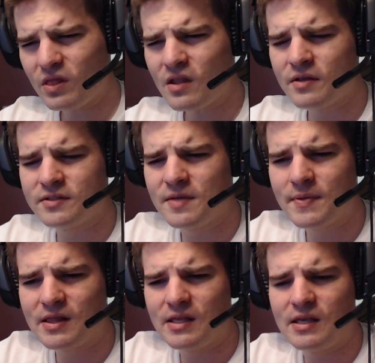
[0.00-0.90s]

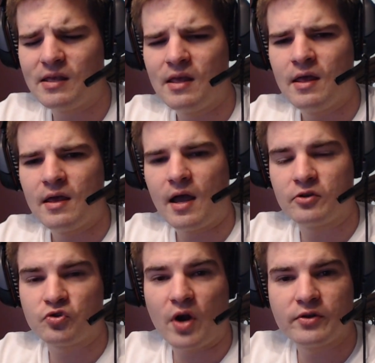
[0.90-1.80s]
Typically, I
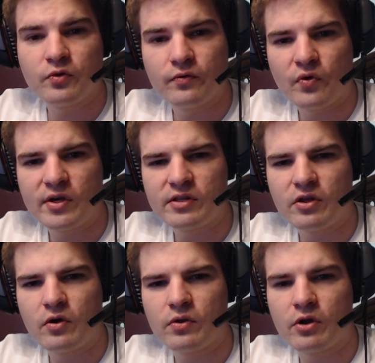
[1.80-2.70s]
try to avoid it
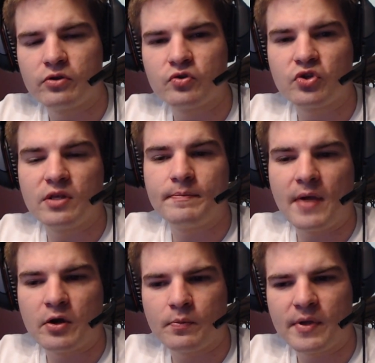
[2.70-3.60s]
though. They're usually
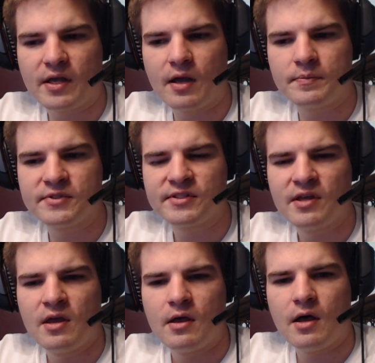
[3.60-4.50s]
better pickups,
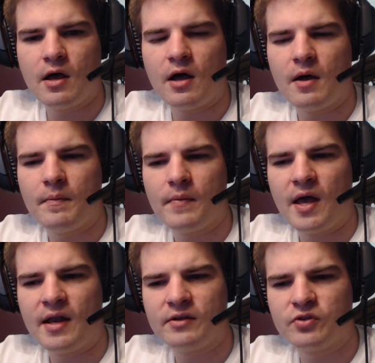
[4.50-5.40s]
and
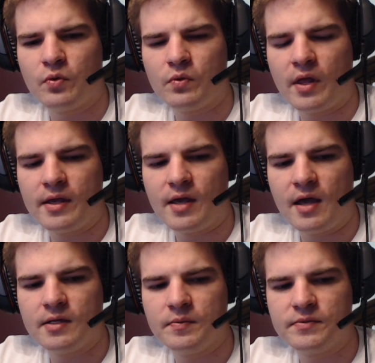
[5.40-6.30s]
I don't like
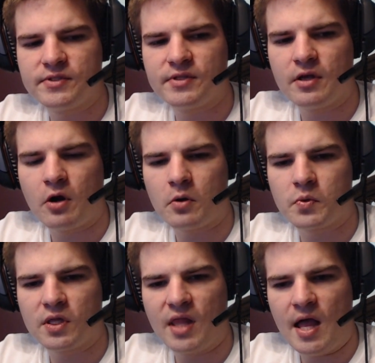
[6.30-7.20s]
items that are
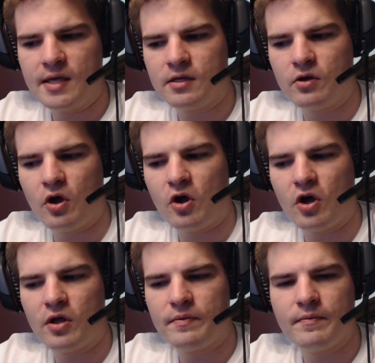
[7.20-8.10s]
reliant
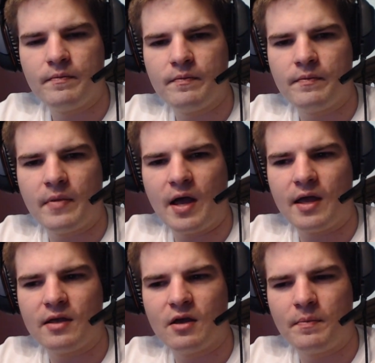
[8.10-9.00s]
on
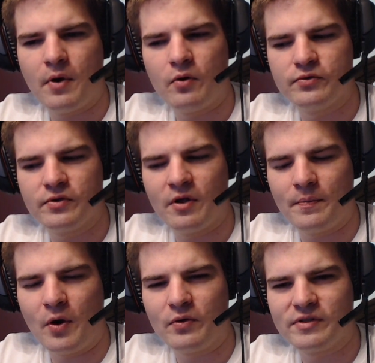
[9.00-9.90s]
my
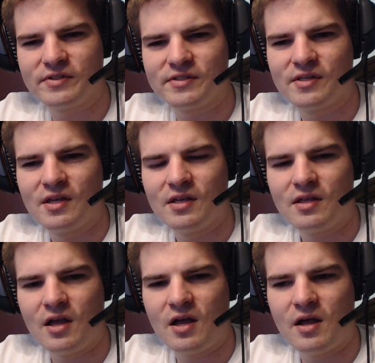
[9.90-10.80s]
opponent's,
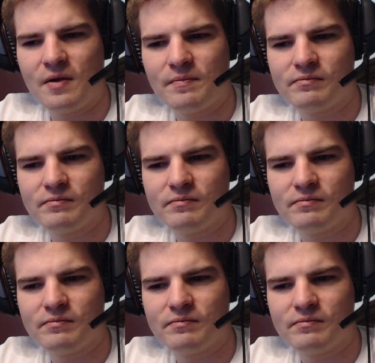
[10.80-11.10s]
um,